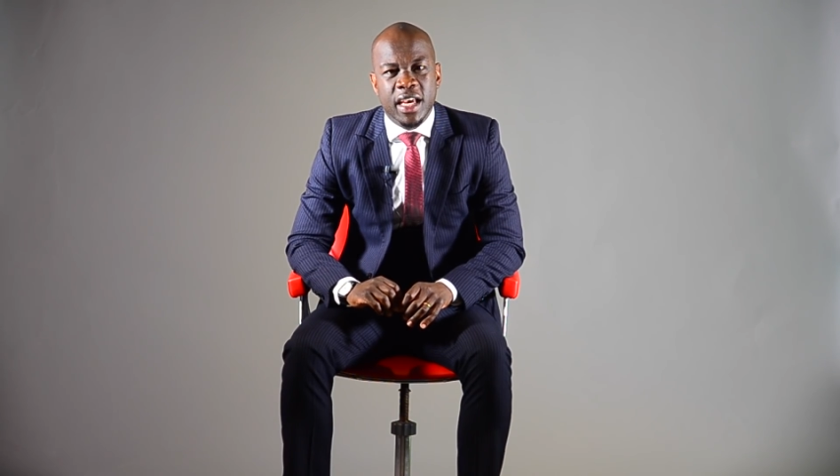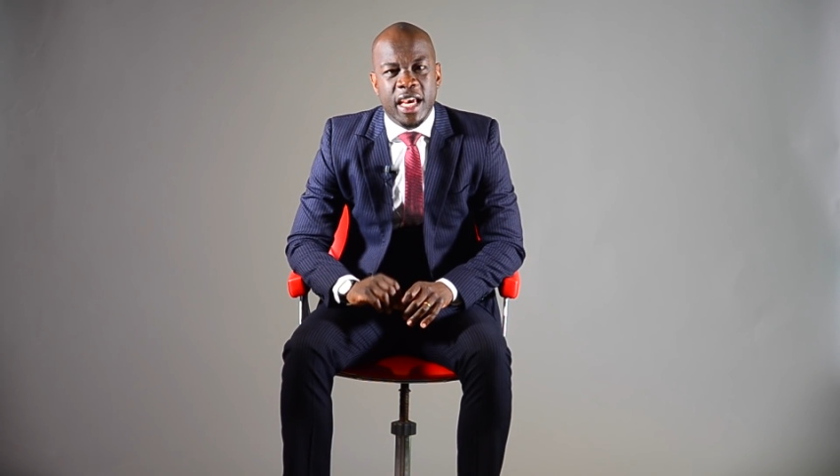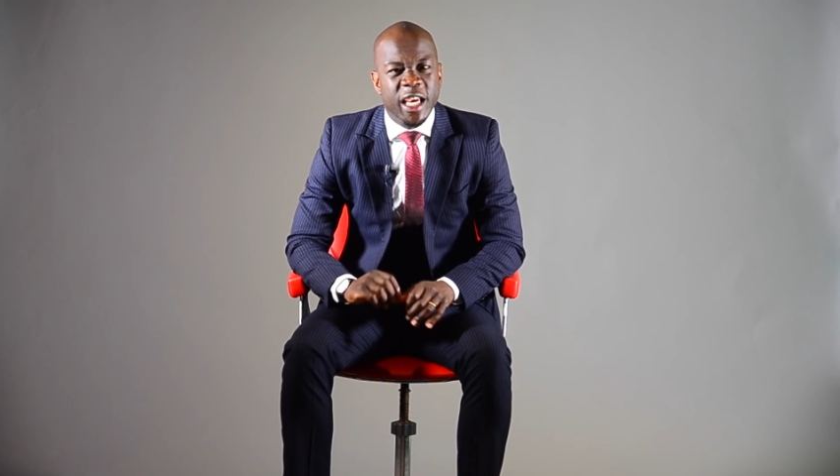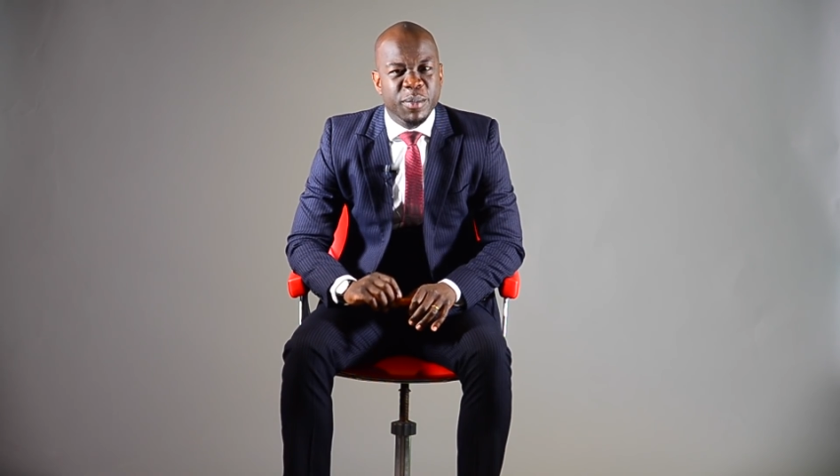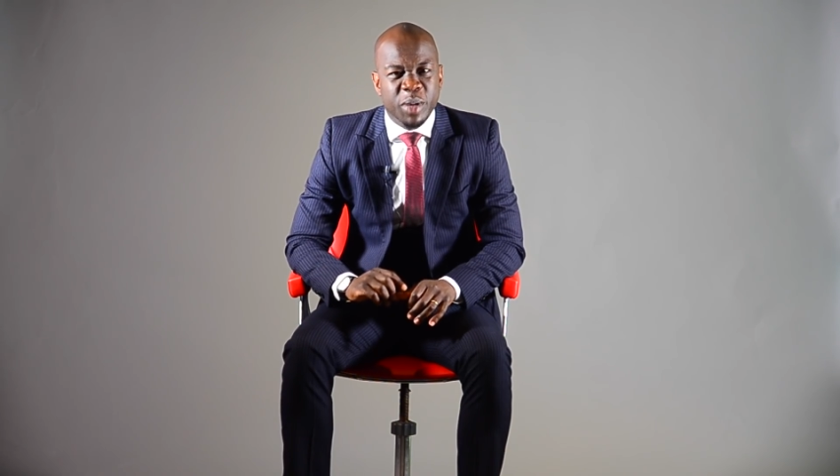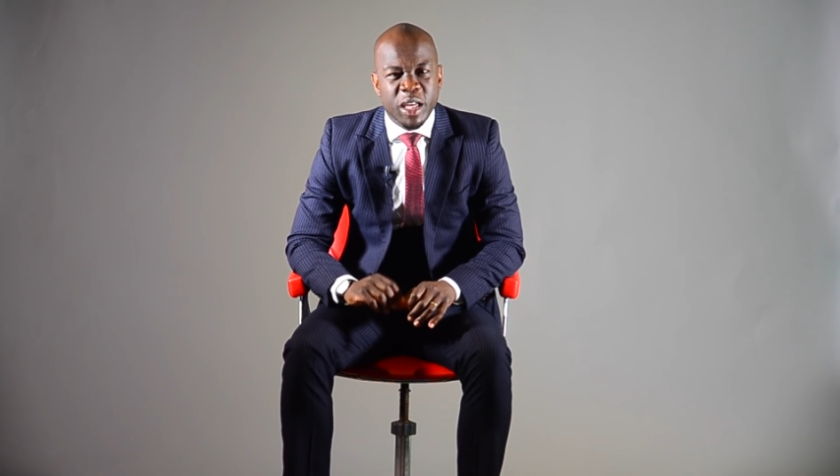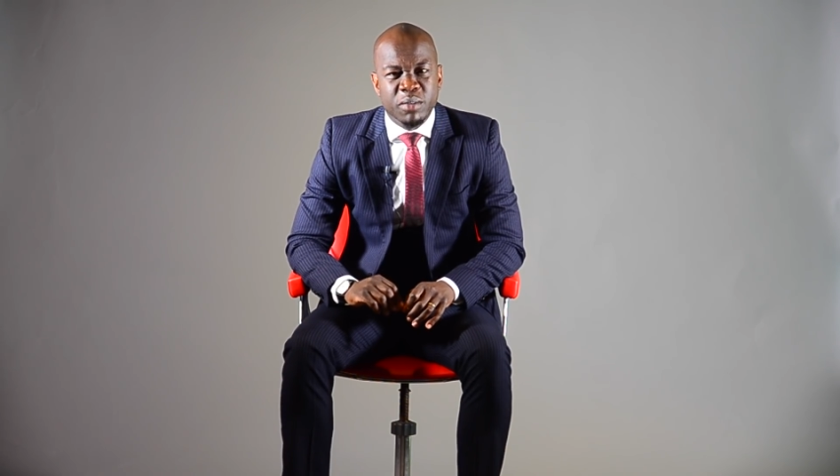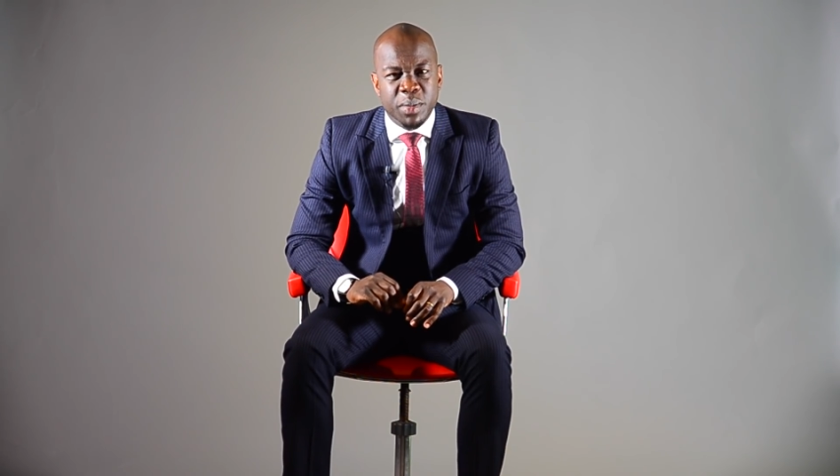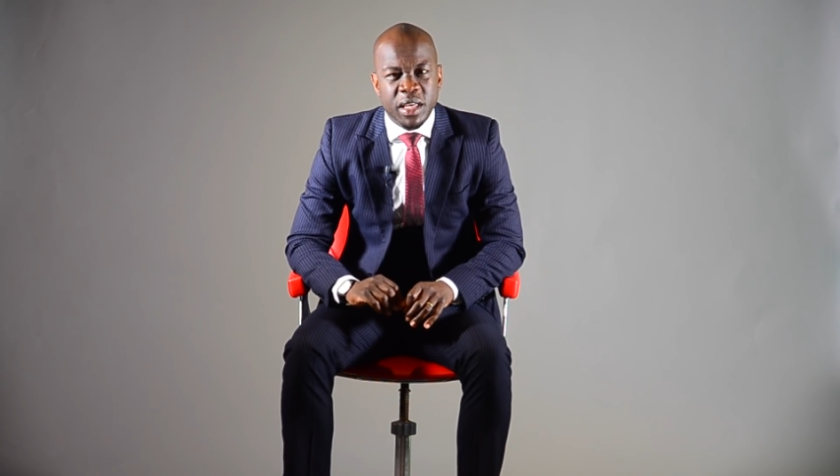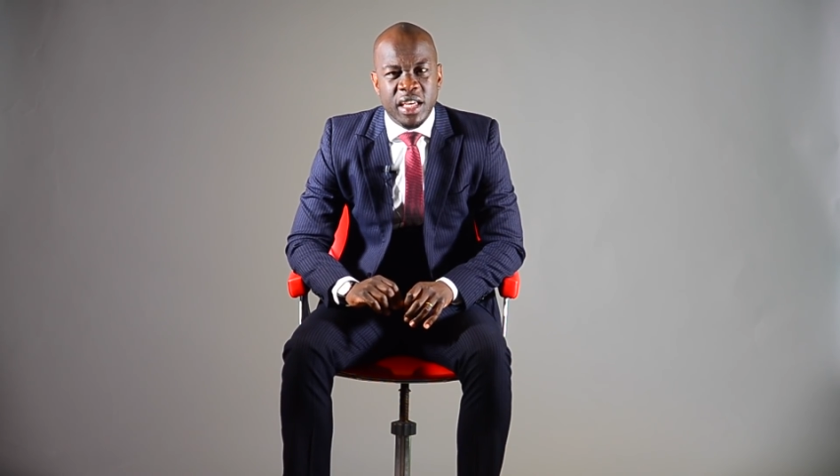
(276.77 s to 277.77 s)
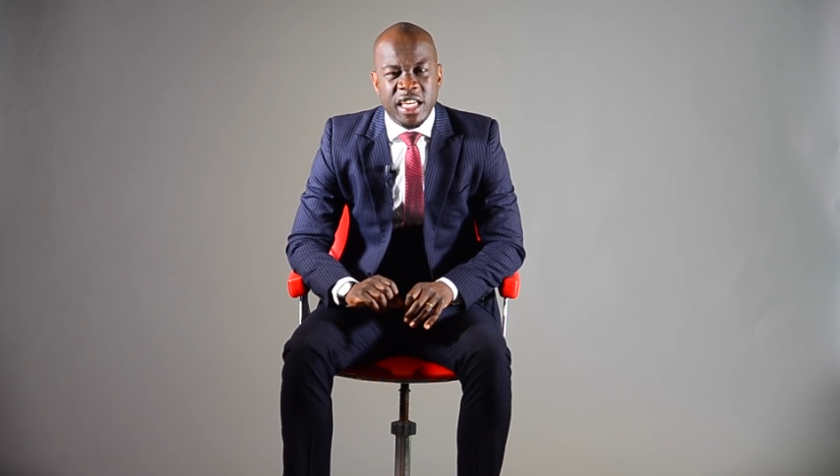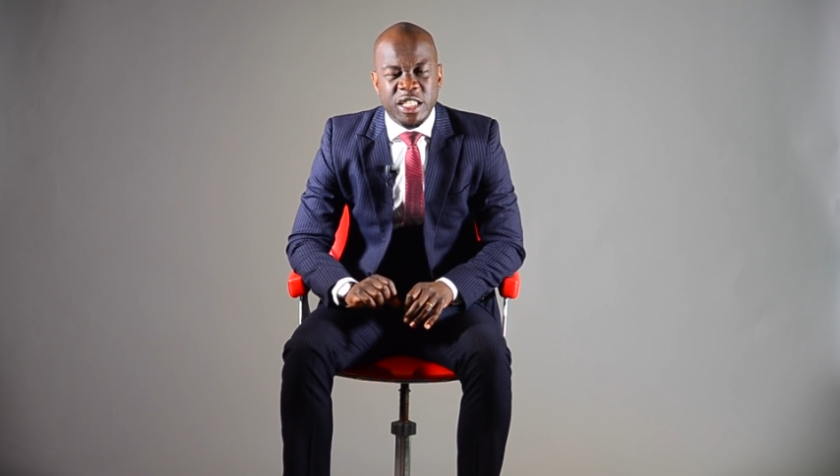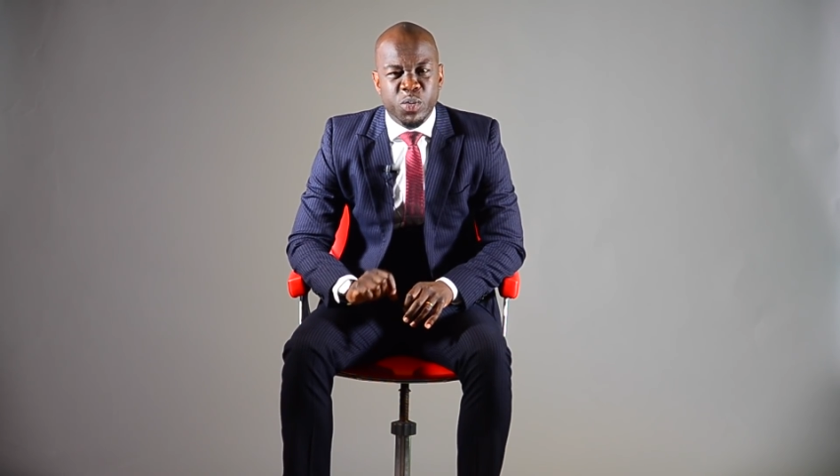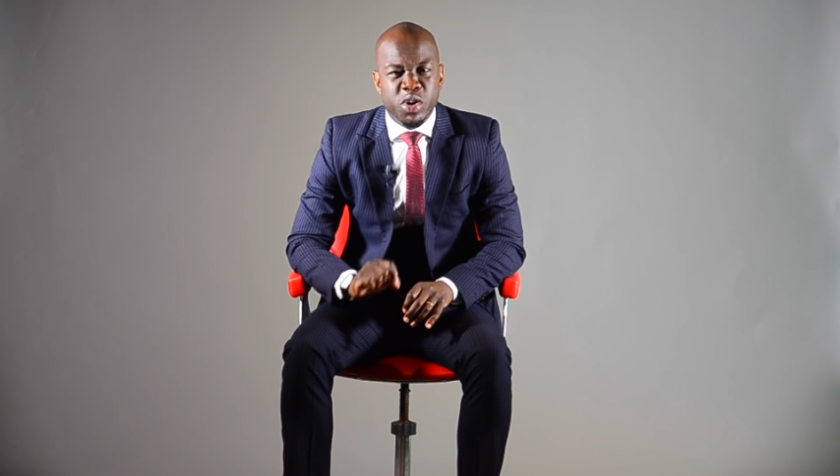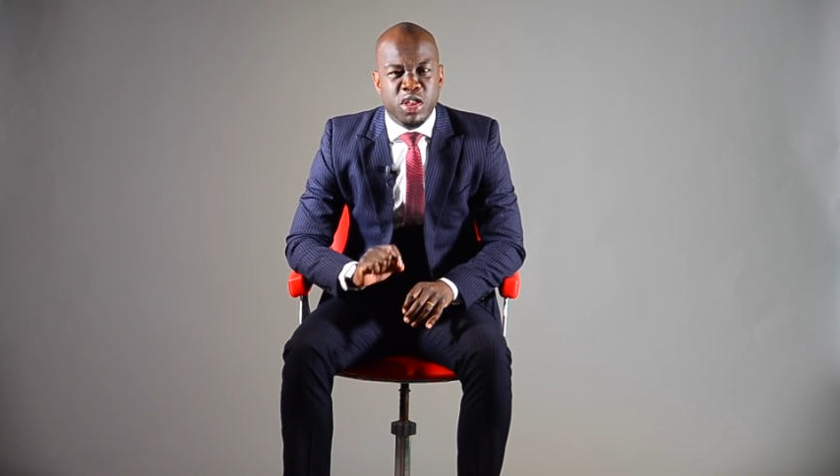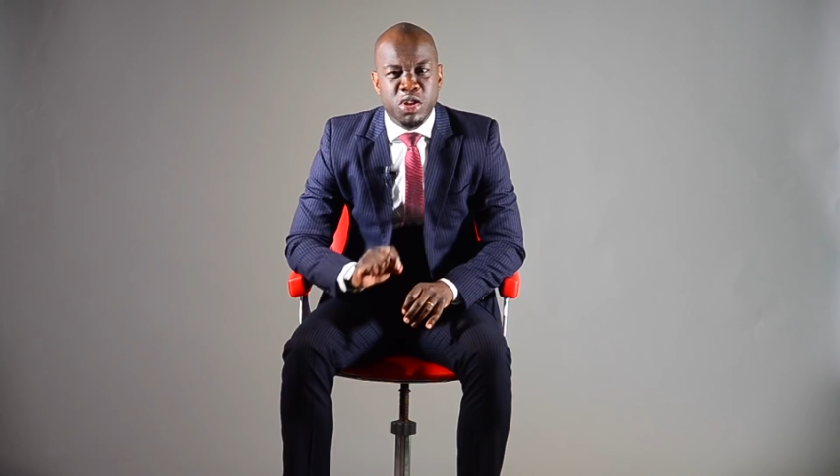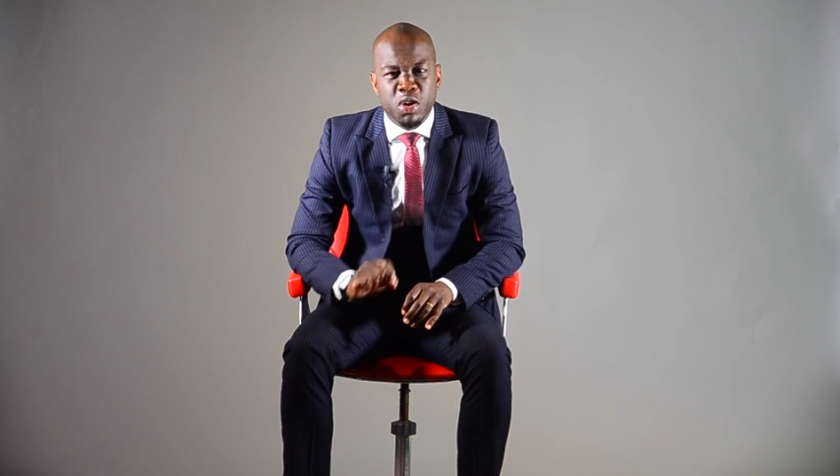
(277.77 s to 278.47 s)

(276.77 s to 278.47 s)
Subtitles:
Airbnb is worth